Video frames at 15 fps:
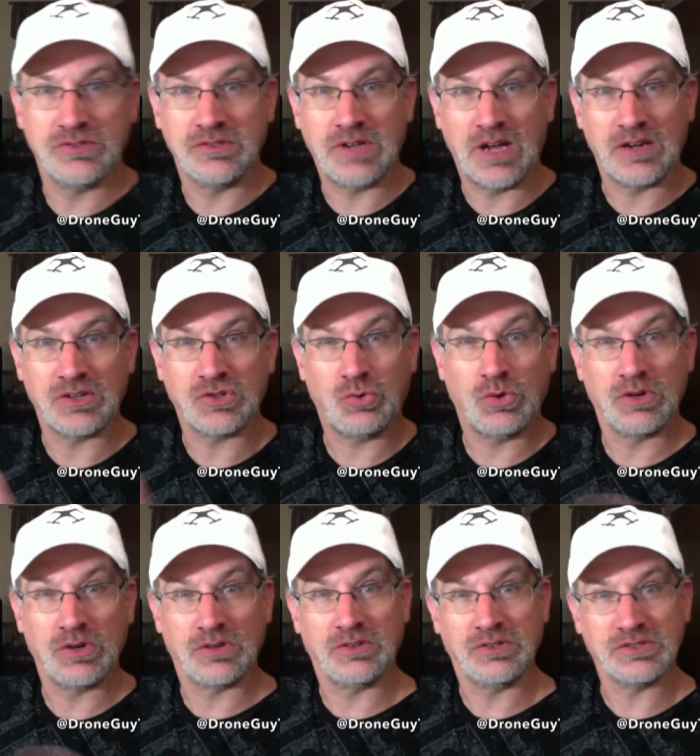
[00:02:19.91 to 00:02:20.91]
kind of
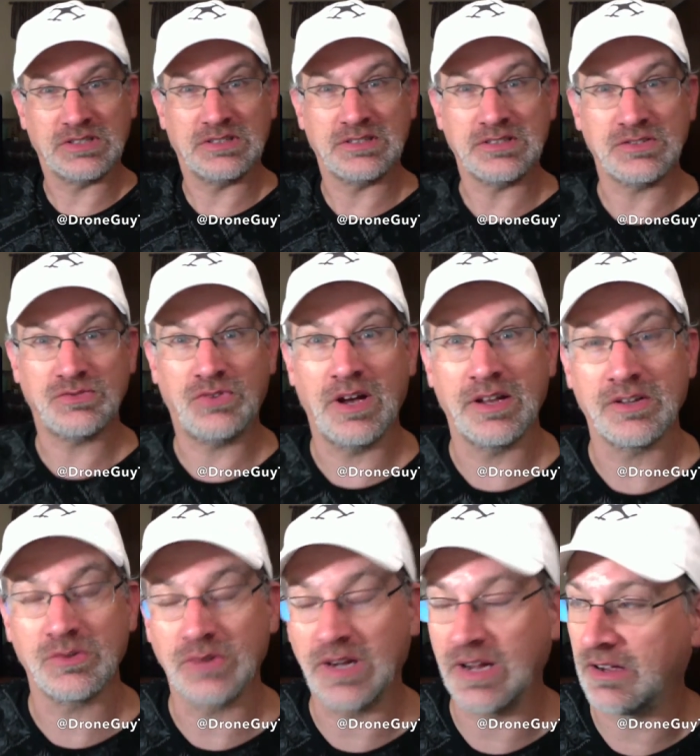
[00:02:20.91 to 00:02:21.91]
twirls as it's
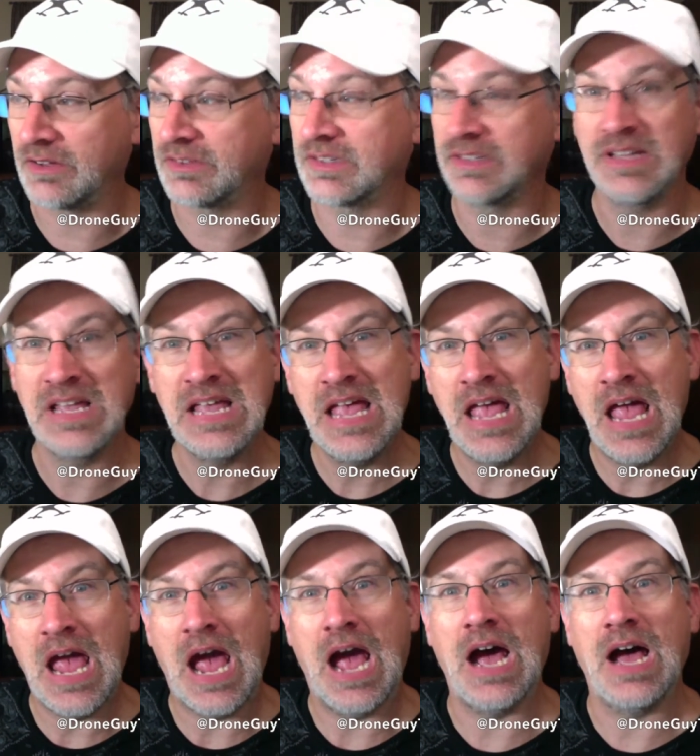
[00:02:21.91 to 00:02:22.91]
flying around, and
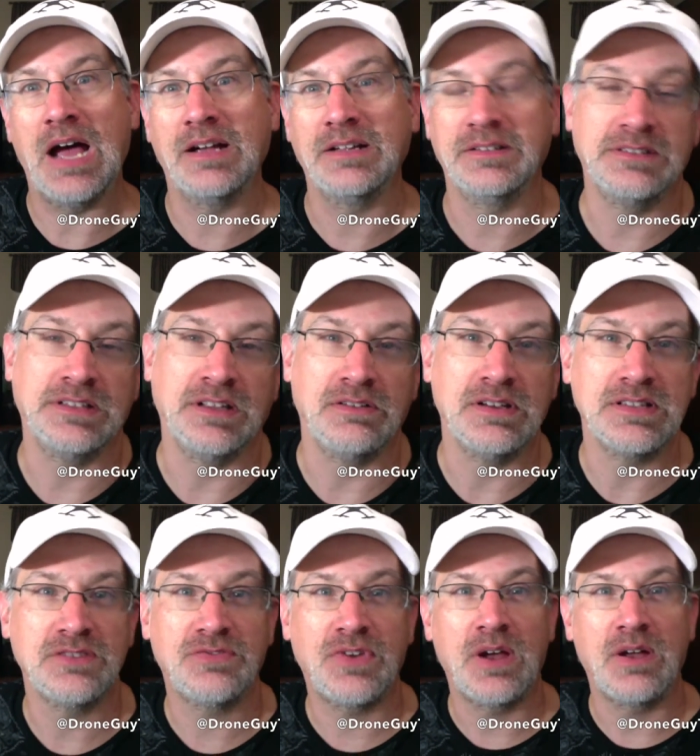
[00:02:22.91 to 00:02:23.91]

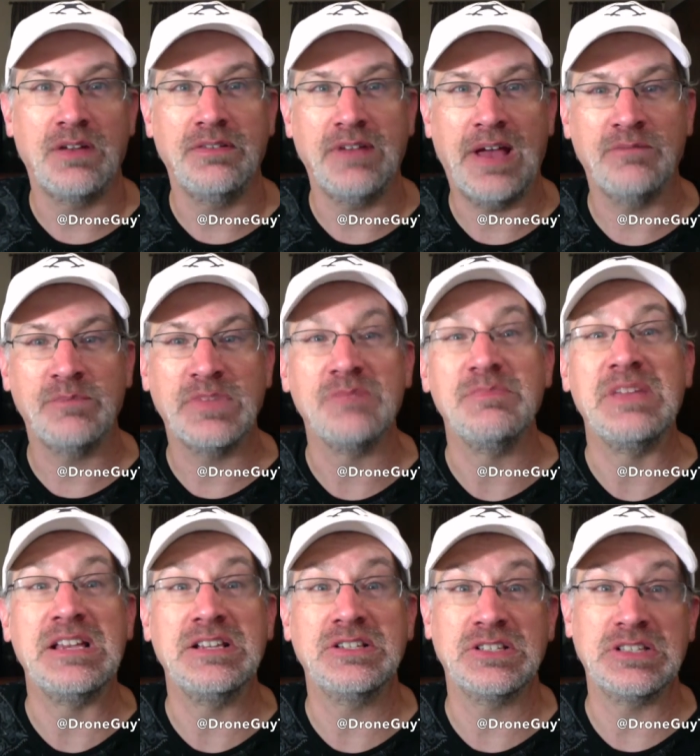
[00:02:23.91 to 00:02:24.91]
as if I haven't been
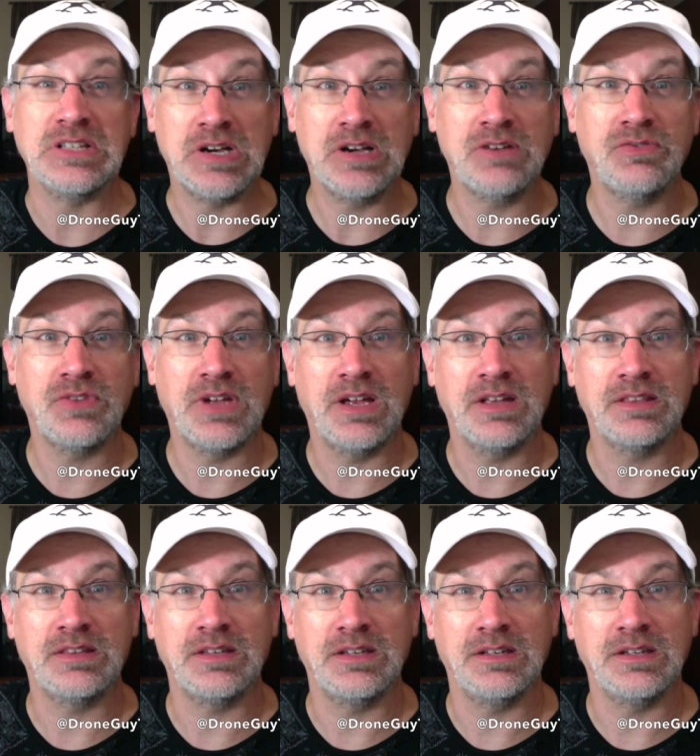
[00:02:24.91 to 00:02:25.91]
amazed enough
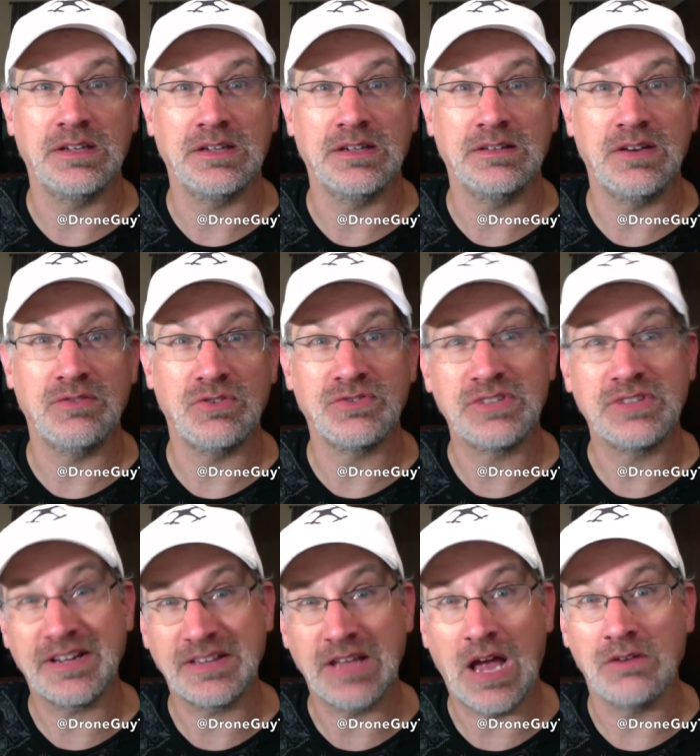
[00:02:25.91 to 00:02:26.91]
at the level of
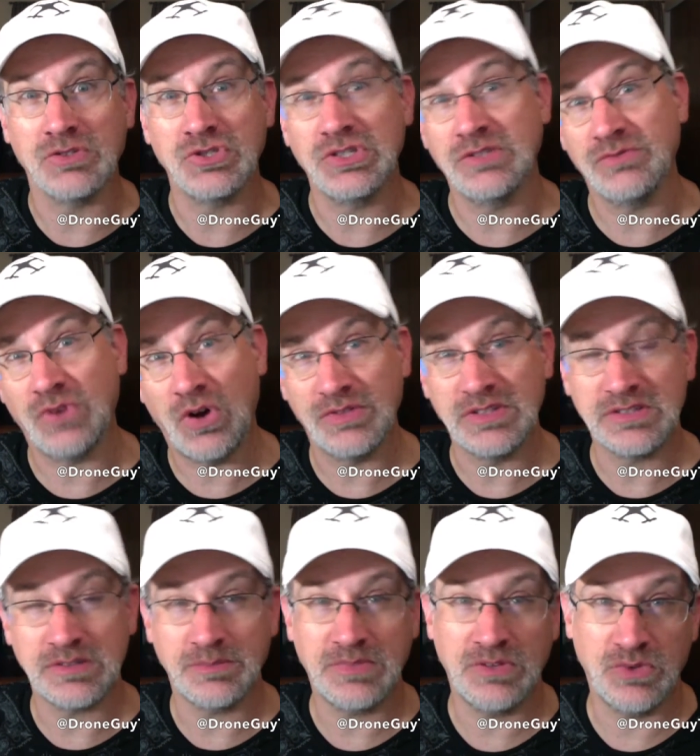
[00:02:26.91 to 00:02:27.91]
technology involved in
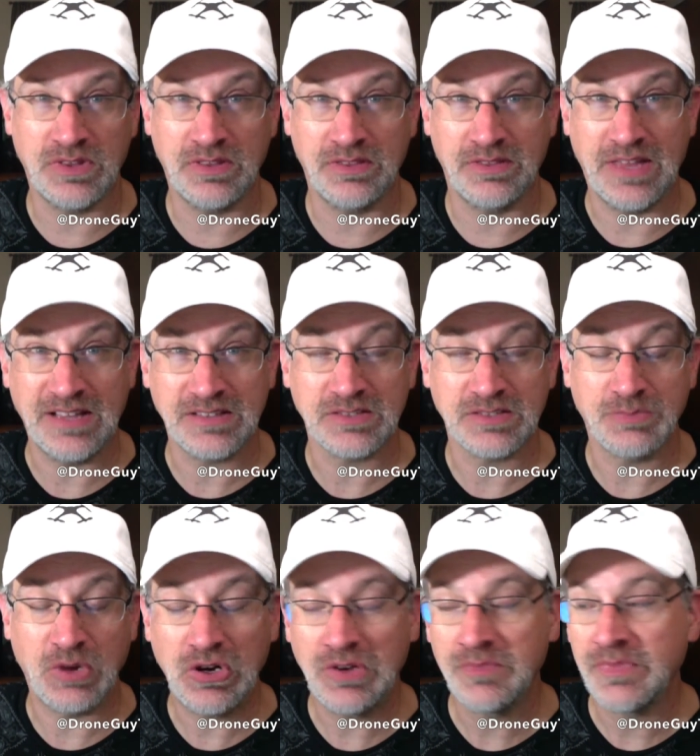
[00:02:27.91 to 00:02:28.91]
something with that
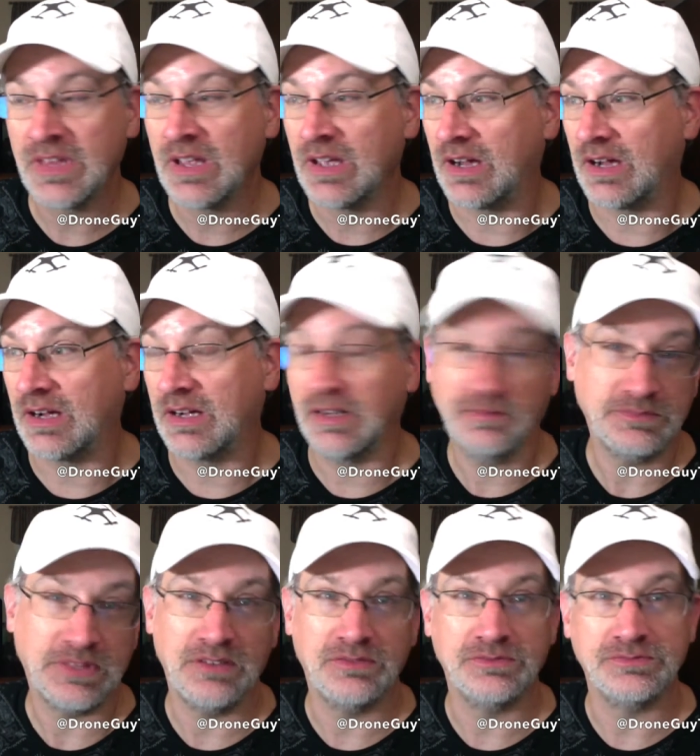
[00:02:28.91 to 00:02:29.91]
small,
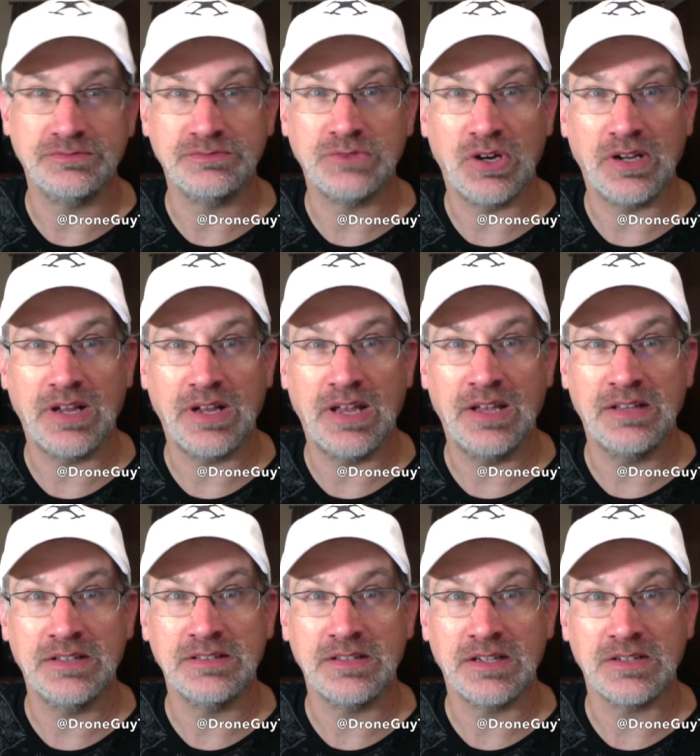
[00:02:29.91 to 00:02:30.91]
they've gone ahead
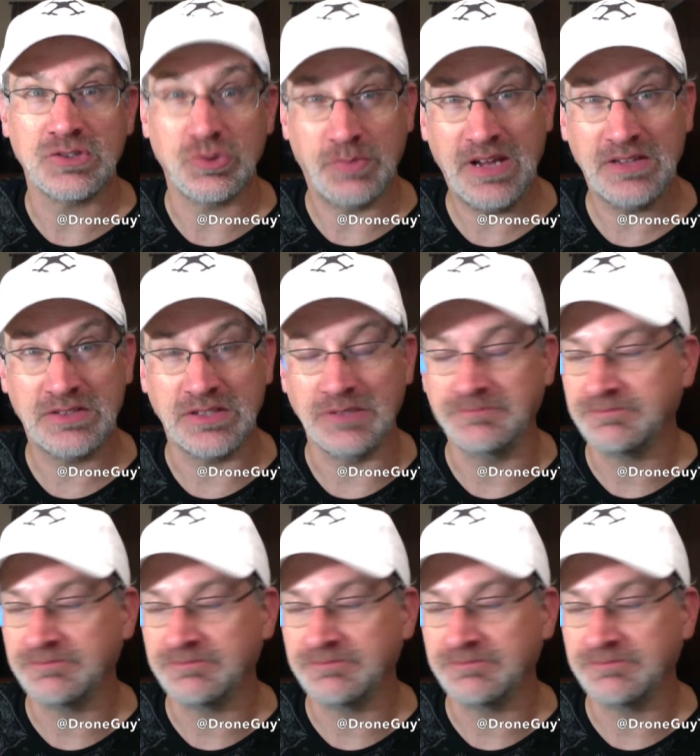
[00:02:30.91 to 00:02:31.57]
and surpassed it.